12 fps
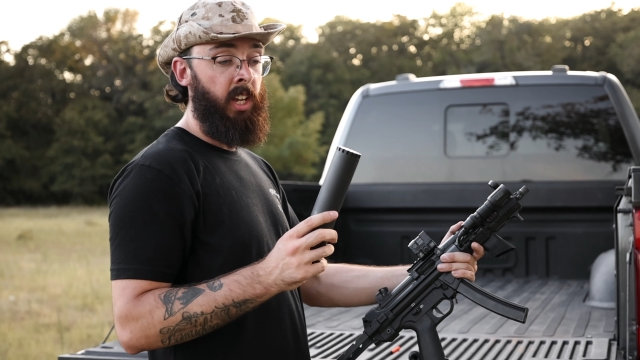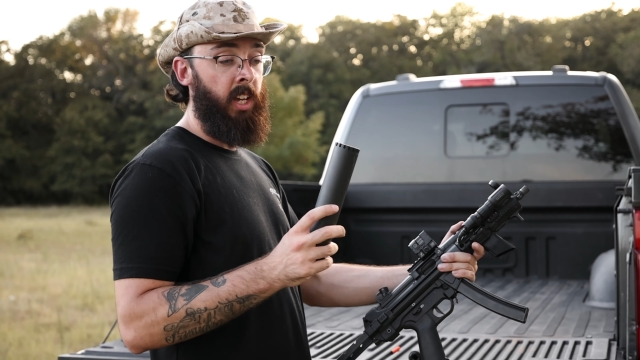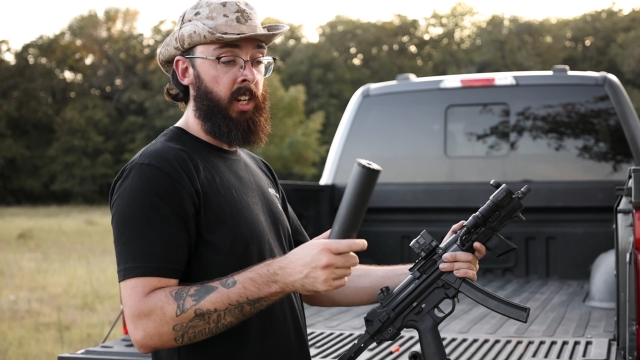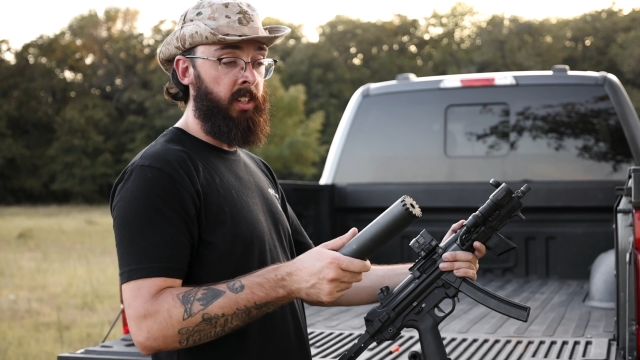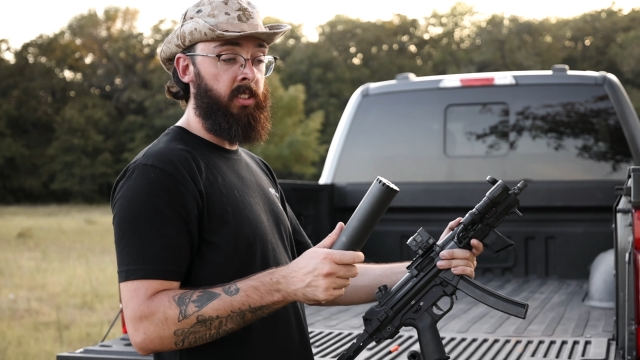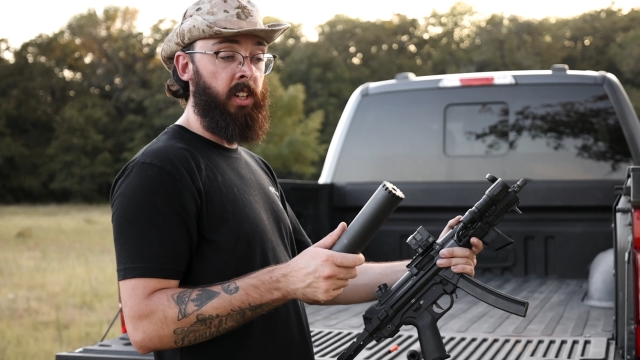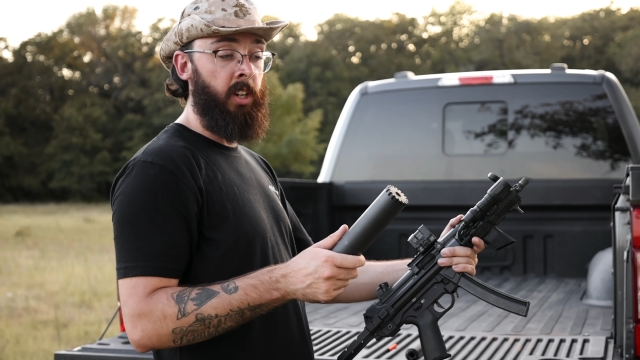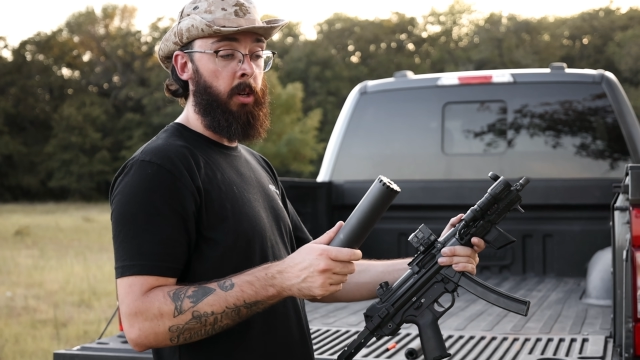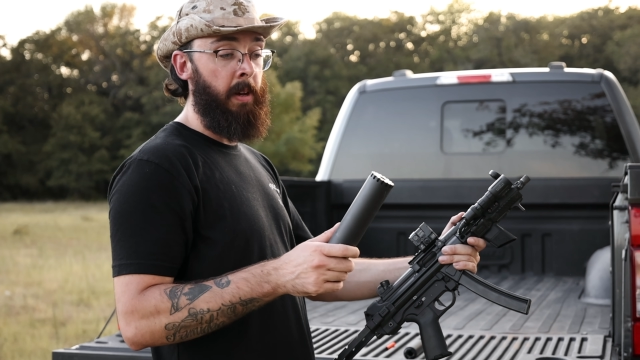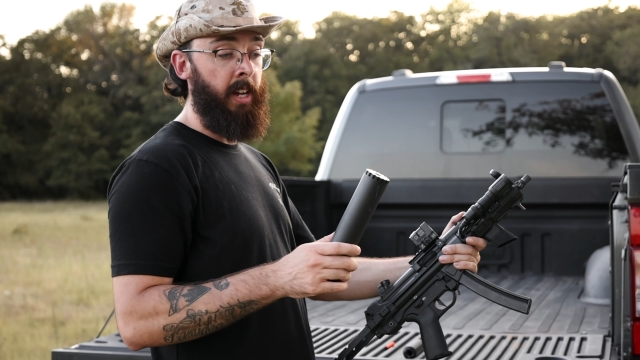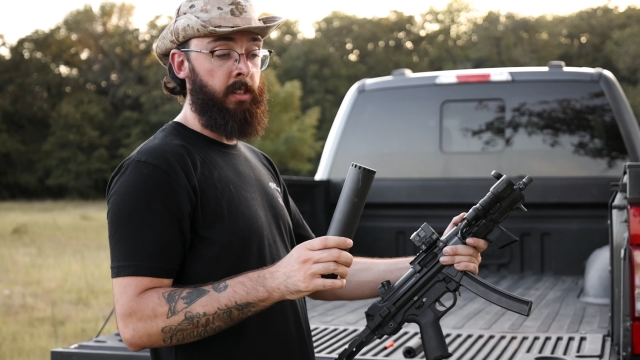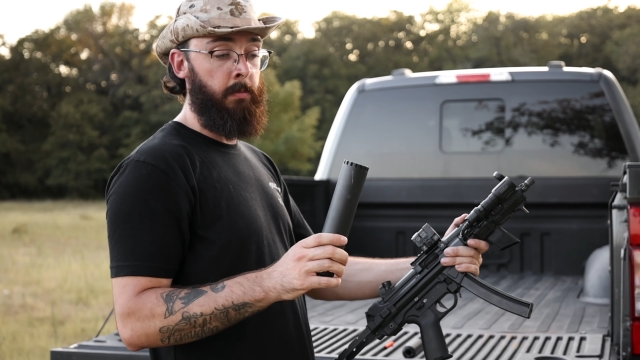It is going to go
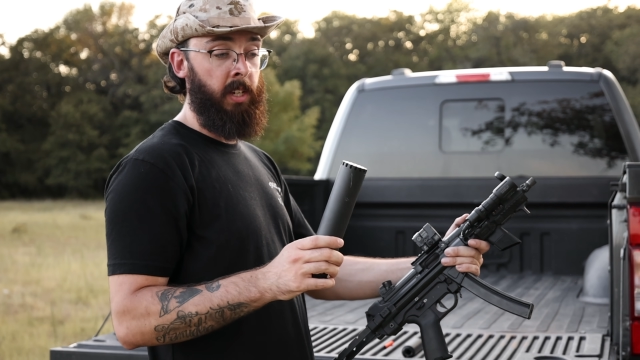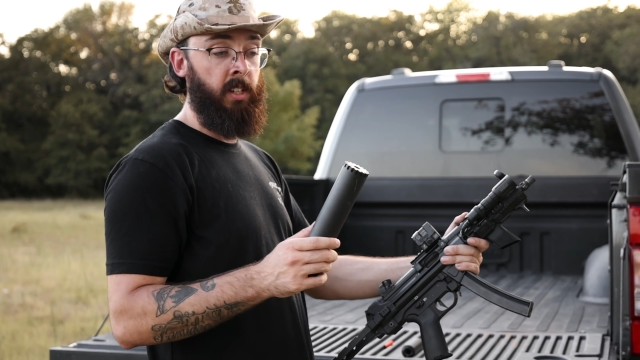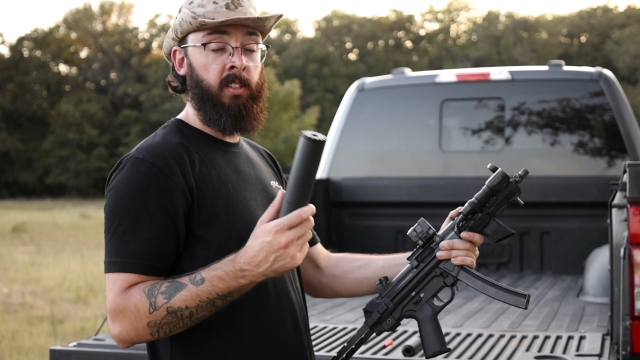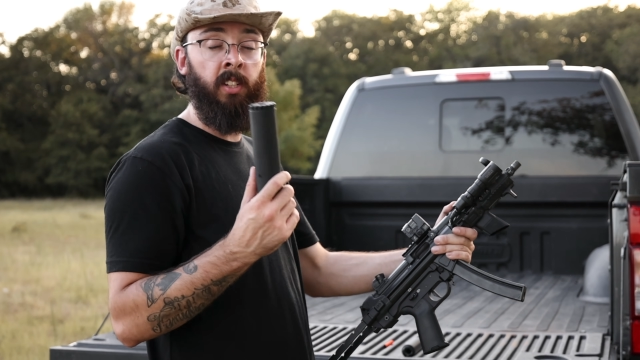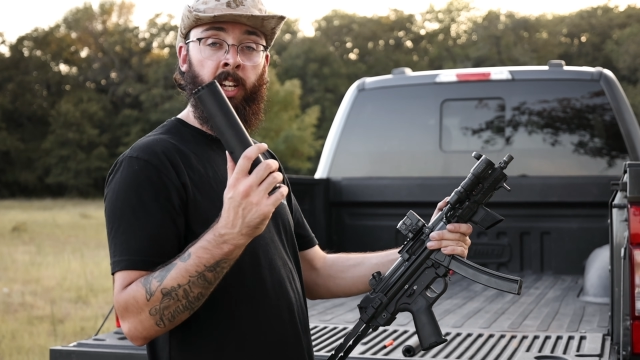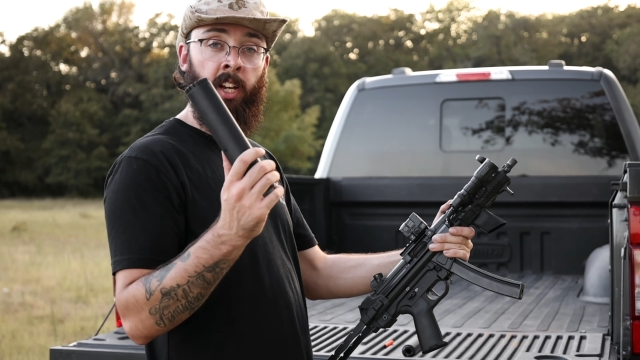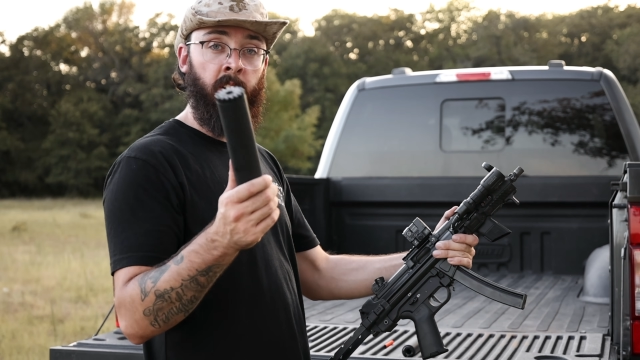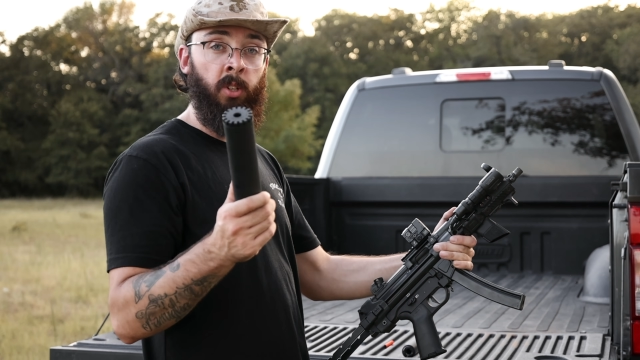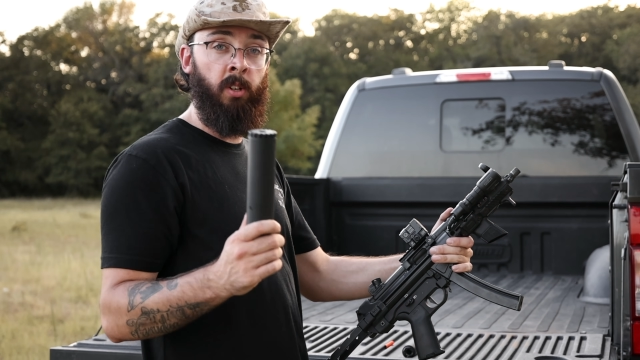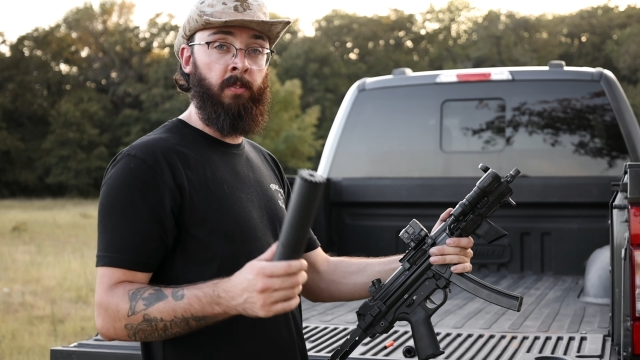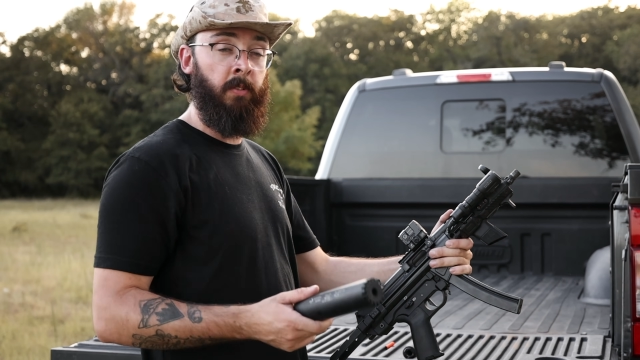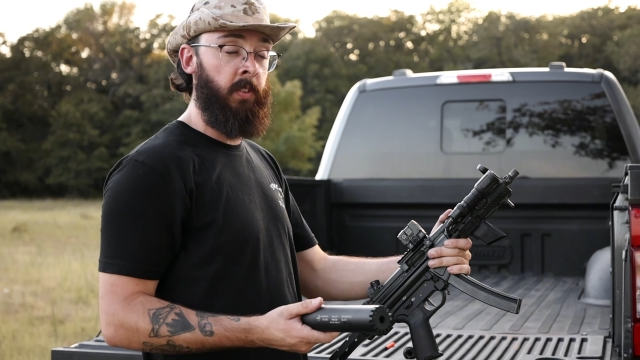back to B&T. I
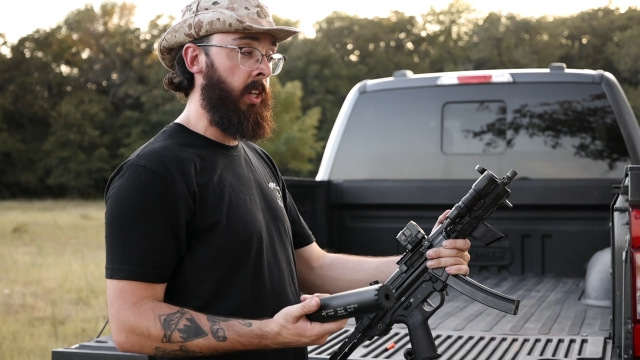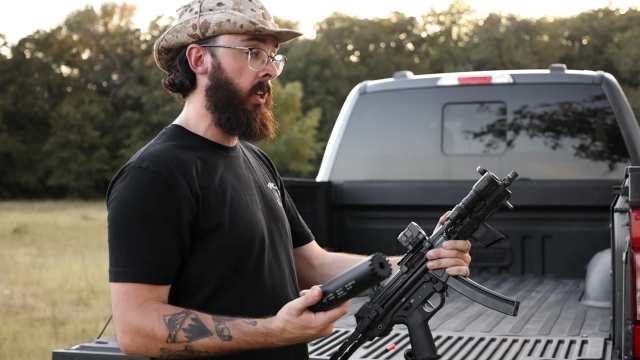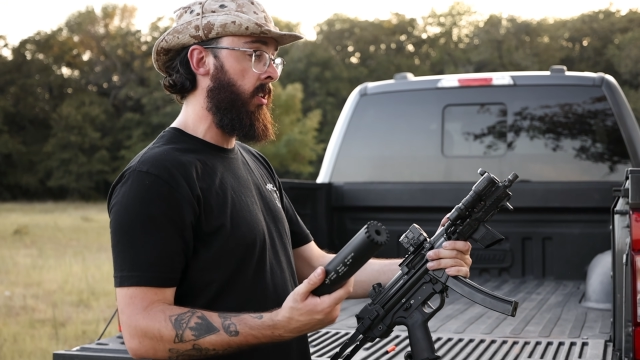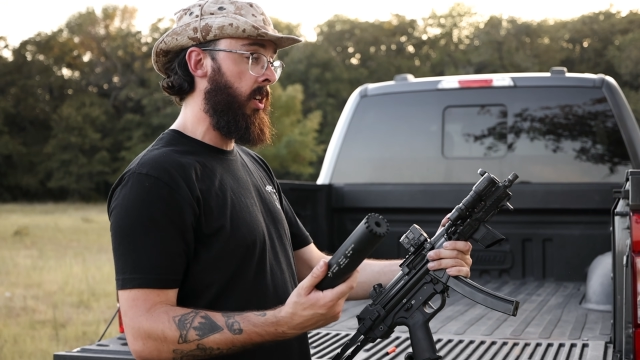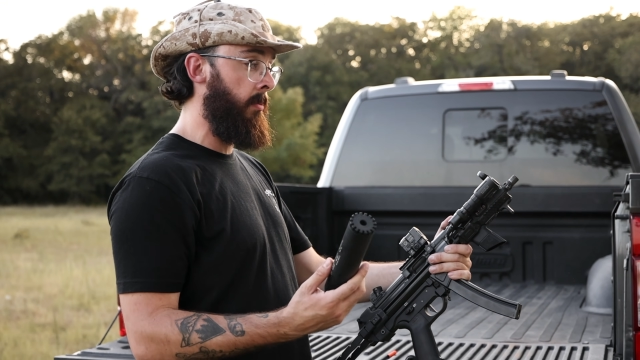do have a video